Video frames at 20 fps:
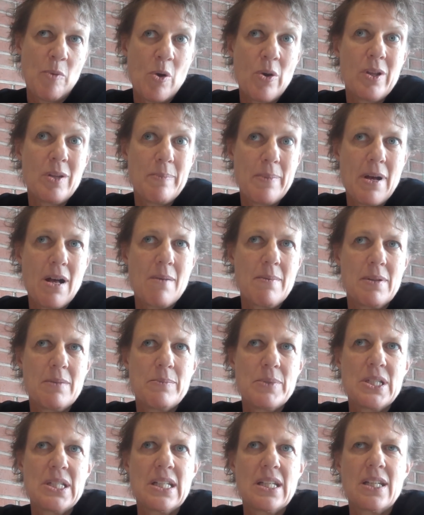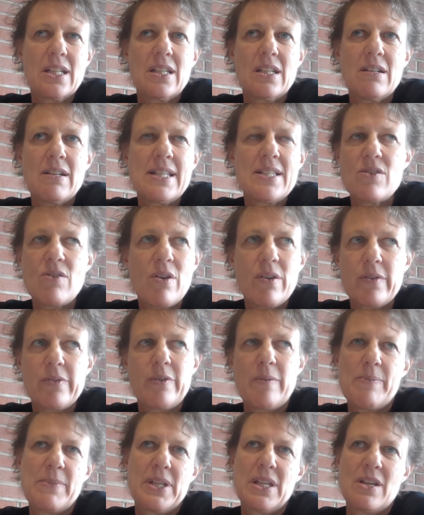oil palm in particular is not
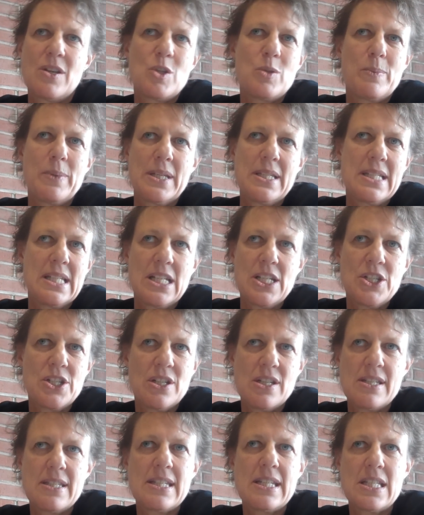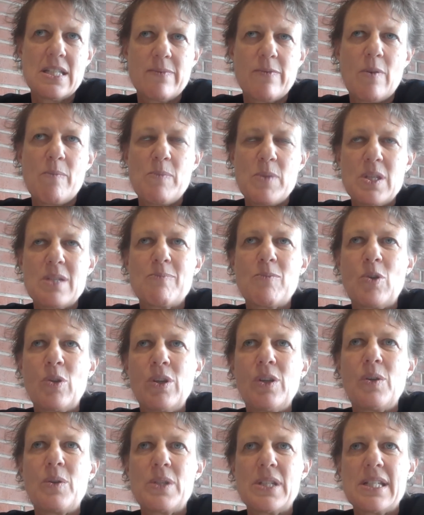from the large plantations, it's from the
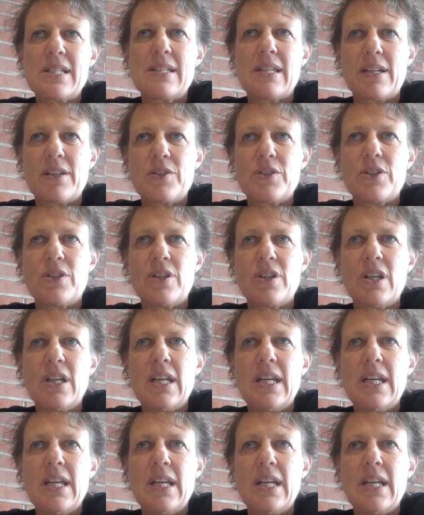smallholder sector.